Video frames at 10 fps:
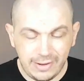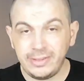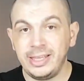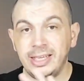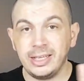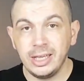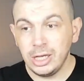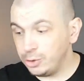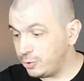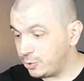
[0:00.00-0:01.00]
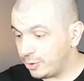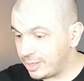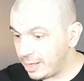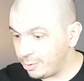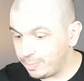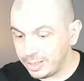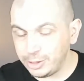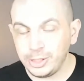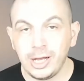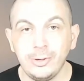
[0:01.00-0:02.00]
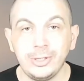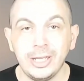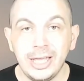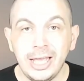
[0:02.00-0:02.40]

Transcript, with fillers: everything to sort out, punch out.